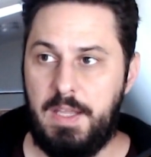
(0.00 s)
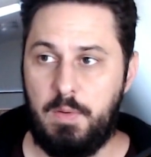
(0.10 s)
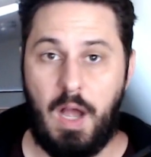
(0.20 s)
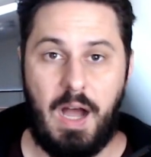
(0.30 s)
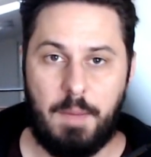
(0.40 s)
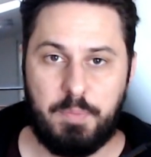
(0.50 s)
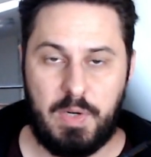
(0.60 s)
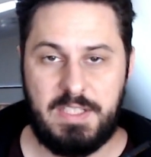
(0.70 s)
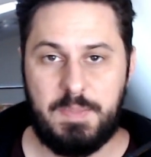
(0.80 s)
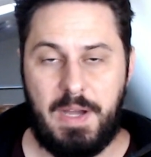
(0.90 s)

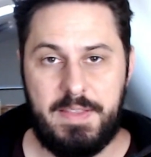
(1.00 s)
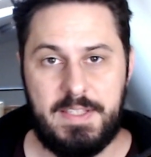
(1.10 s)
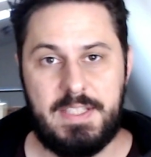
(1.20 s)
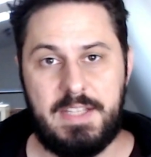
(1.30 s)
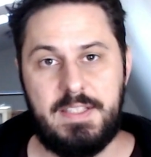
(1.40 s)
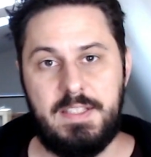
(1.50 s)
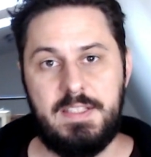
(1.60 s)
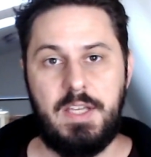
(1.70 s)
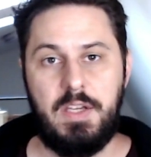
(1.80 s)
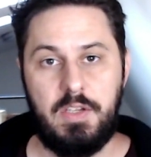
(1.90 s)
operates by the
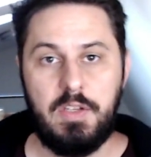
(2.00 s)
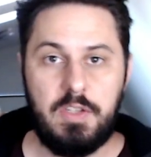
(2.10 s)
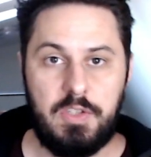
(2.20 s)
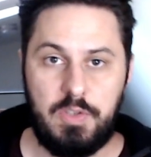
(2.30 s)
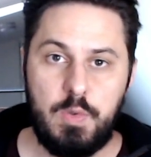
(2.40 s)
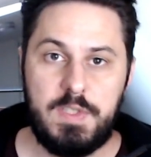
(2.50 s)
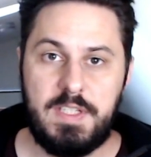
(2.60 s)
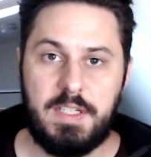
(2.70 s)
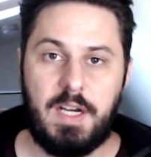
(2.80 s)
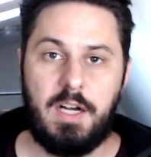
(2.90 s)
senses
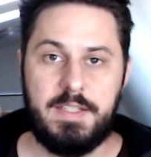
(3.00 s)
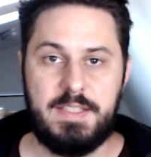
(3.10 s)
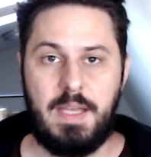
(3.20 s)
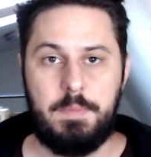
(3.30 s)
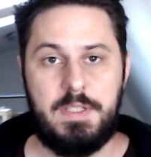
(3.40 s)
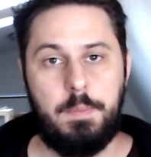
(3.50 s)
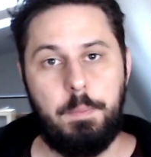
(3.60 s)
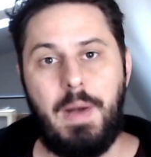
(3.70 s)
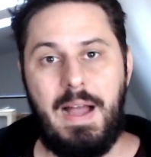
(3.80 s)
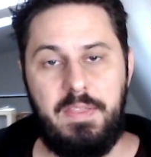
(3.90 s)
using concepts
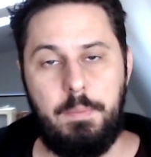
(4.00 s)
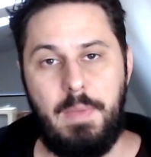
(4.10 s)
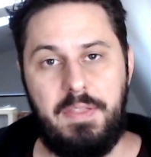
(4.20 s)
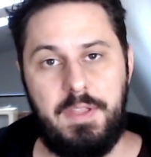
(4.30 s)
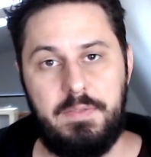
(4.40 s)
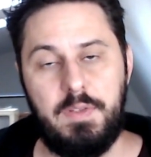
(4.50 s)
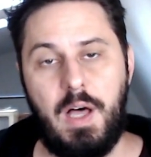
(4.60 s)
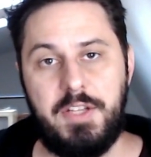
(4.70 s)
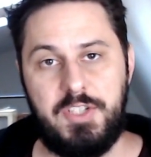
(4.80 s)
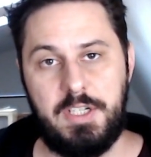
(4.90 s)
by the method of
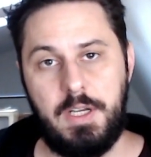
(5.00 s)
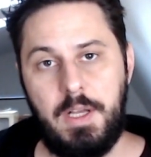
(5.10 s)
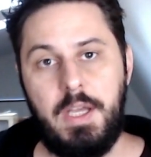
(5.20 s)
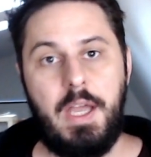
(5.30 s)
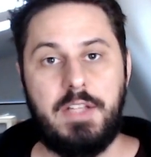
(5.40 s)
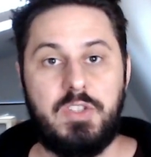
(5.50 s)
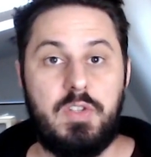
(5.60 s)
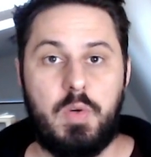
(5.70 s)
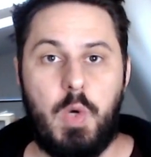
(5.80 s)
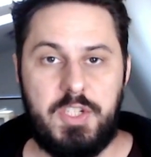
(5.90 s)
logic. And so
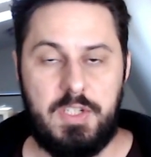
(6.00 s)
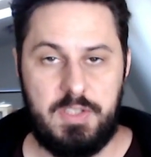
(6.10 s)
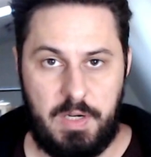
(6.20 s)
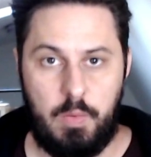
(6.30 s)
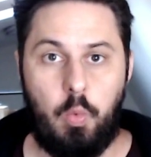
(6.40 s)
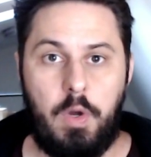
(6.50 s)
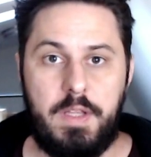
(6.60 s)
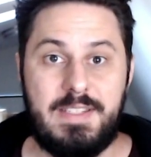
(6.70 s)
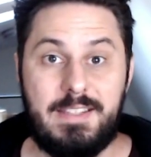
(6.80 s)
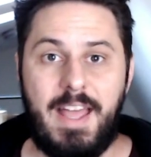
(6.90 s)
the question is, all right,
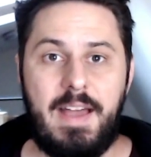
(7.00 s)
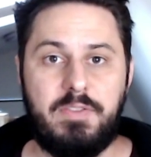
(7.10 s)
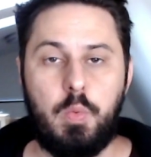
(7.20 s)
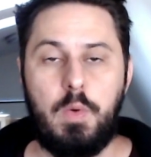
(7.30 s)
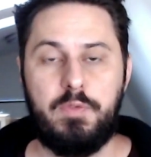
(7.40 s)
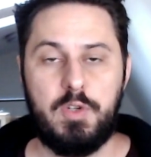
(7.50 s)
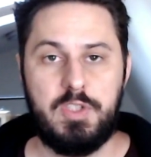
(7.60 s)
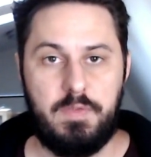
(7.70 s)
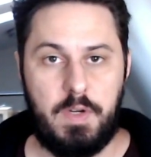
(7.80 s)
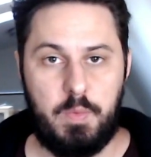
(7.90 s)
what's left? Well, first
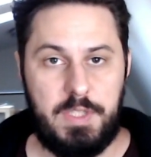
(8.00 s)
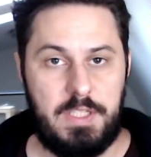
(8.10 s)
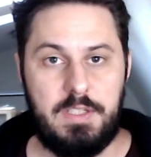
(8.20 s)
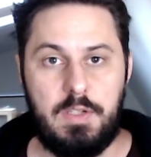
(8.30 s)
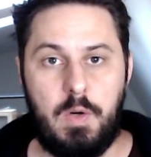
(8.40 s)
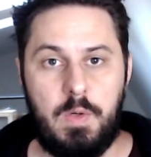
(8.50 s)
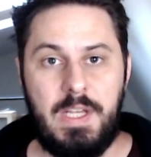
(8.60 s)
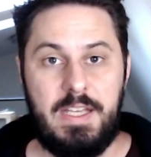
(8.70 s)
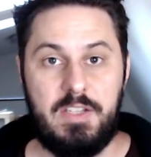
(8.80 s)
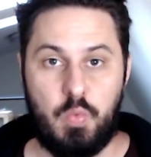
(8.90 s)
of all, we need to know,
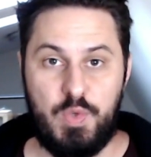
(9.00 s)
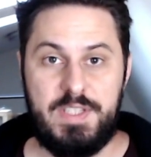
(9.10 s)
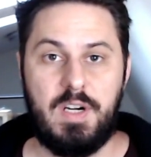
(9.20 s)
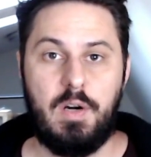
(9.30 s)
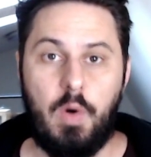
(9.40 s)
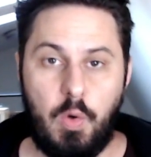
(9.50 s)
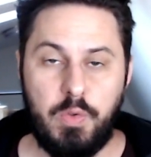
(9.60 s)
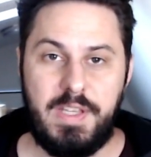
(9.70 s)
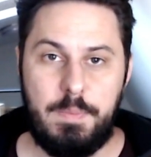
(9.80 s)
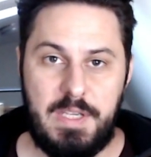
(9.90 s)
is reason our
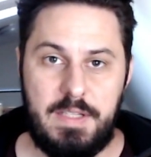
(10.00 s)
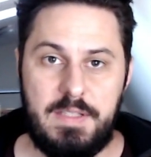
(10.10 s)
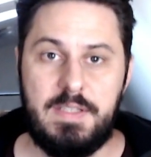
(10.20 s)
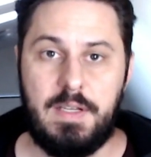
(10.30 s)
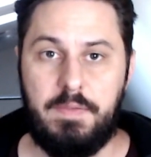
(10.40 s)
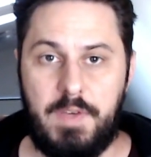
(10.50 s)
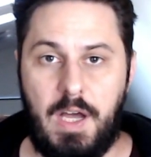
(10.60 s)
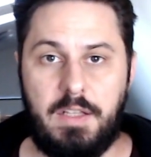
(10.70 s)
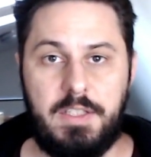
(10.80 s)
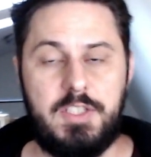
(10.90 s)
only means of
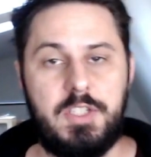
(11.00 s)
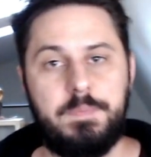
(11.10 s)
knowledge?